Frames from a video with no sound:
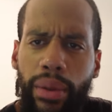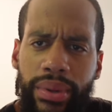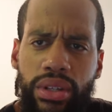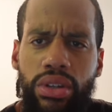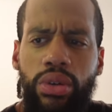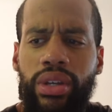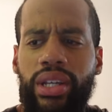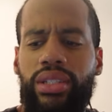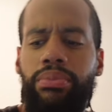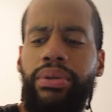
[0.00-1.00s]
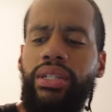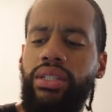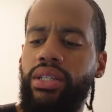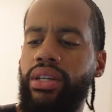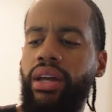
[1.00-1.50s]
I've been you know getting some
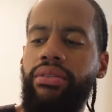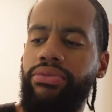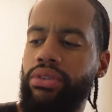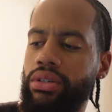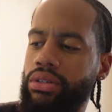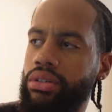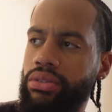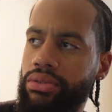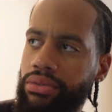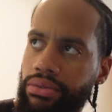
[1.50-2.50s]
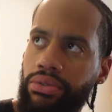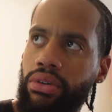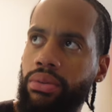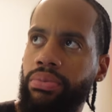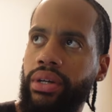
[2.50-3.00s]
pieces together for the for
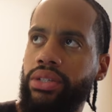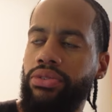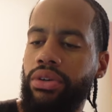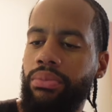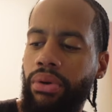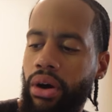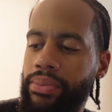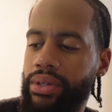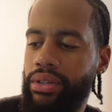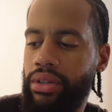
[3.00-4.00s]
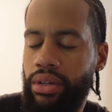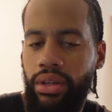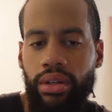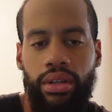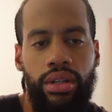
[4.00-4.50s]
the place for the apartment,
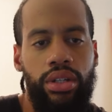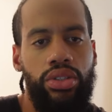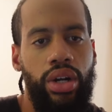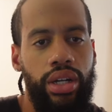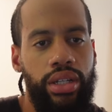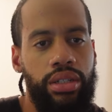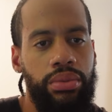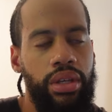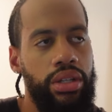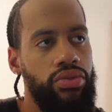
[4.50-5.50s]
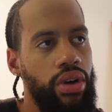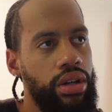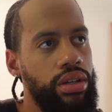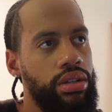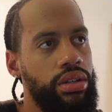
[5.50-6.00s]
trying to get some things right.